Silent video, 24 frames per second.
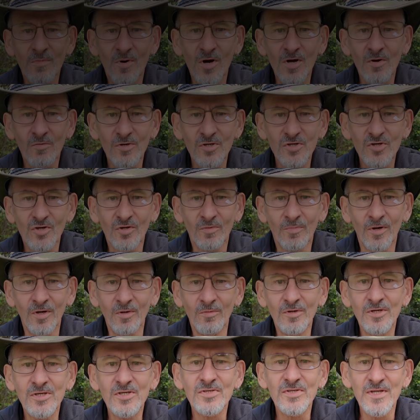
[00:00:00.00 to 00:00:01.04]
my original boot,
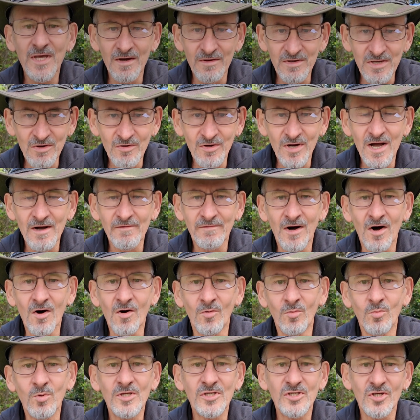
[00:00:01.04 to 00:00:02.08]
which is now a year and a half
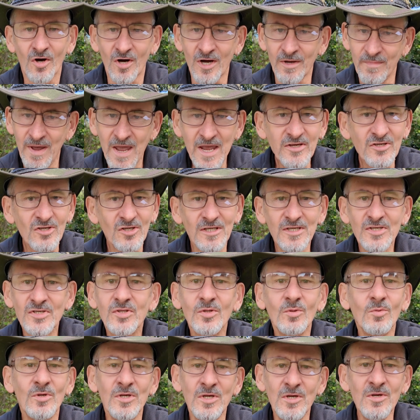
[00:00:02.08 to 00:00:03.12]
old, which I'm actually
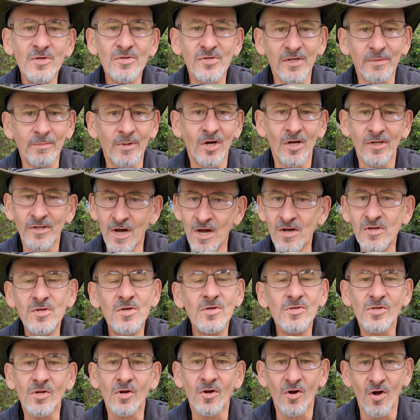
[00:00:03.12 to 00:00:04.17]
still using, but I don't
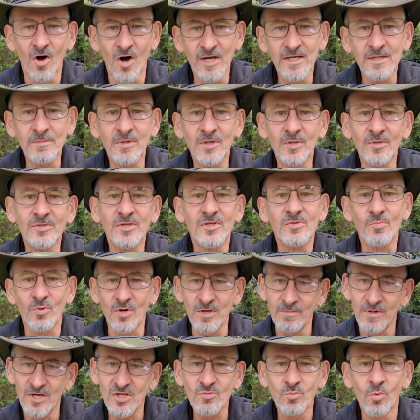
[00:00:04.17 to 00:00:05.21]
use it on hiking because it's
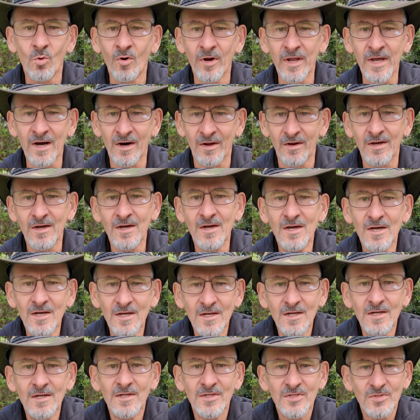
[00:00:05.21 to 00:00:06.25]
pretty much worn out.
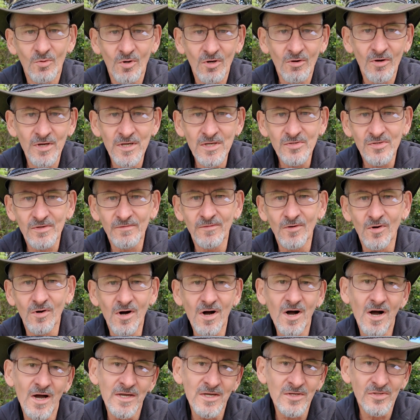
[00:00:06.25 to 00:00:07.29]
So what do I use it
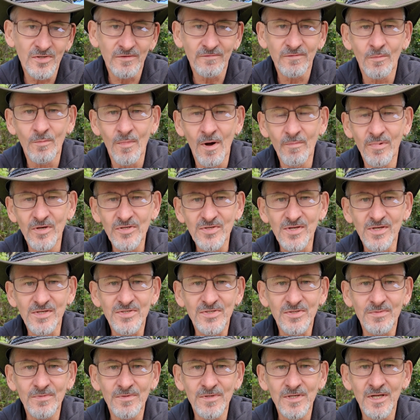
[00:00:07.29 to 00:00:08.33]
for? I use it for my
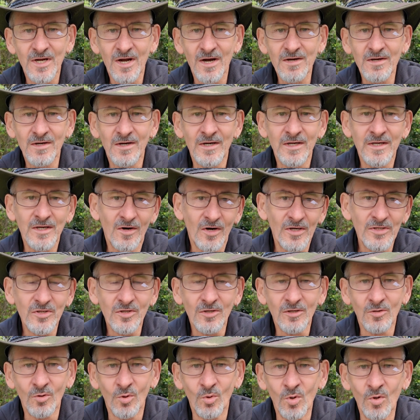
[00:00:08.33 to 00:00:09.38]
business. You know, I
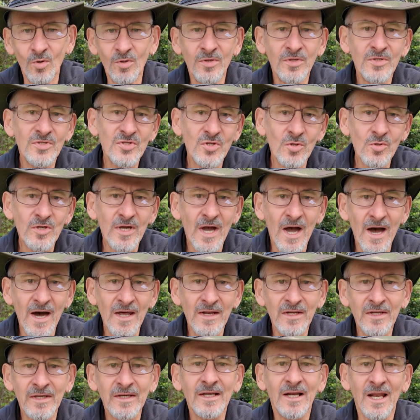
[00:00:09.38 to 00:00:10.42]
do lawns, do
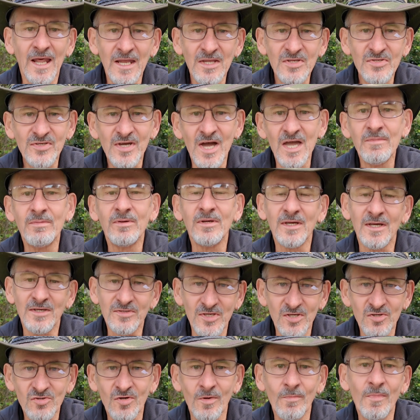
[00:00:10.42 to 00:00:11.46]
gardening, landscaping,
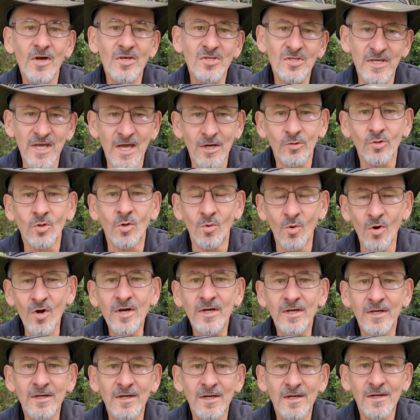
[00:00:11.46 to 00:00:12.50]
etc. Mostly outdoor
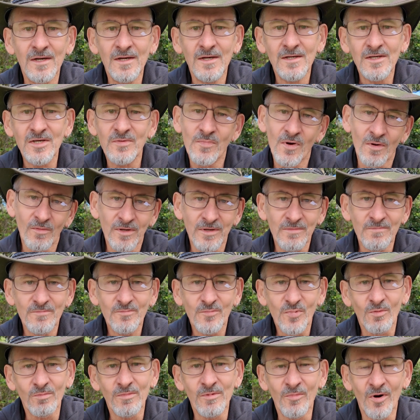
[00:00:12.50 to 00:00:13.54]
work. You
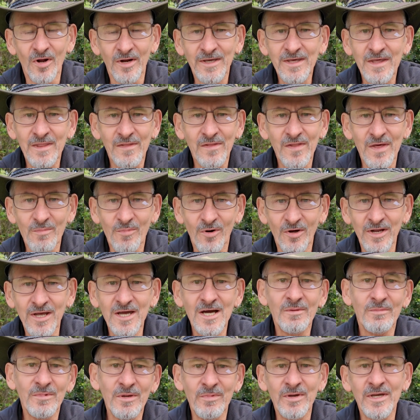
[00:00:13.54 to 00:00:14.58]
probably might have gathered that by
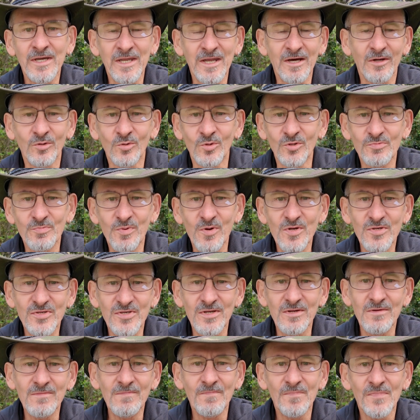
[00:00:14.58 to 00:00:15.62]
now, me being an outdoors
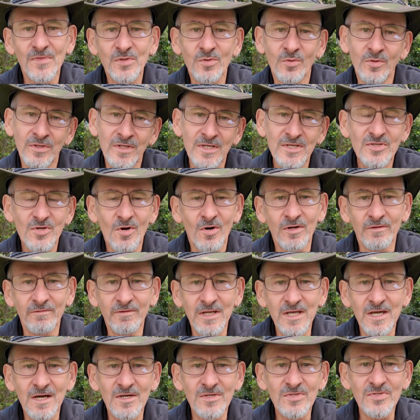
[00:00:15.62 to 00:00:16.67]
person doing these kind of
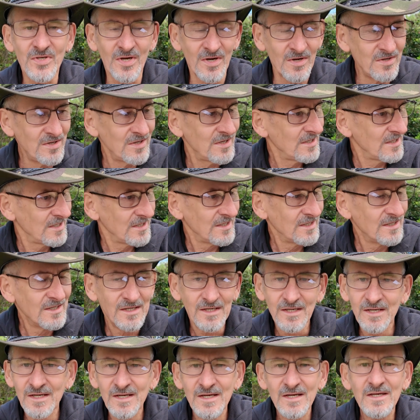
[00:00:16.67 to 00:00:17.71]
videos. So
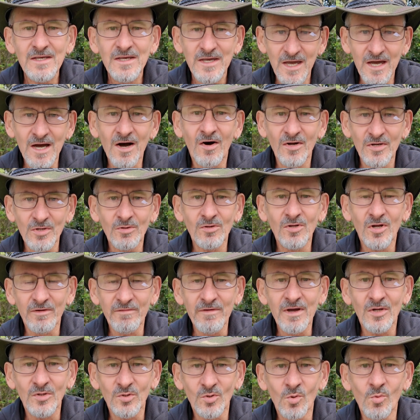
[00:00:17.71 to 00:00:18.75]
yeah, I do a lot of
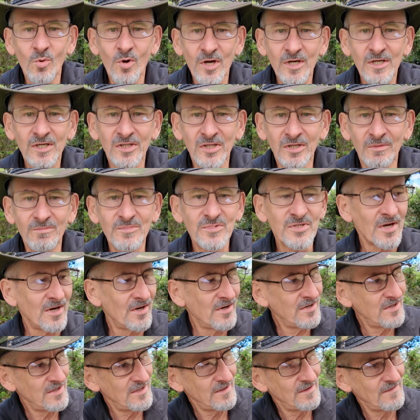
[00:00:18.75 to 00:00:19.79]
outdoor work in them. So
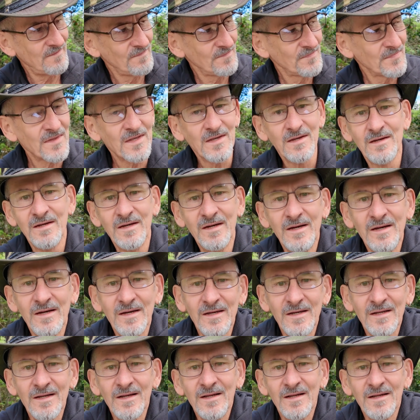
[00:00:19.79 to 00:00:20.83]

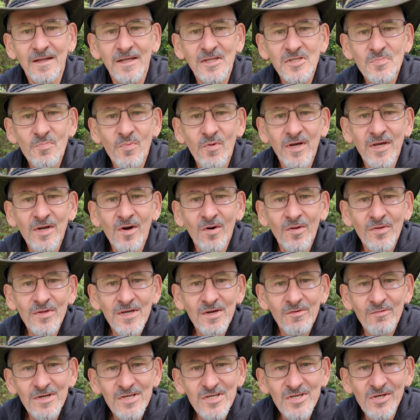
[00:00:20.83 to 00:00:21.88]
let's bring on the
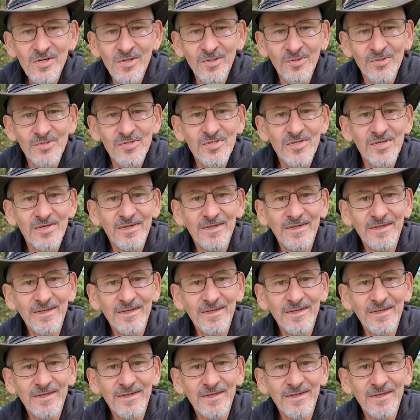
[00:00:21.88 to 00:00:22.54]
originals.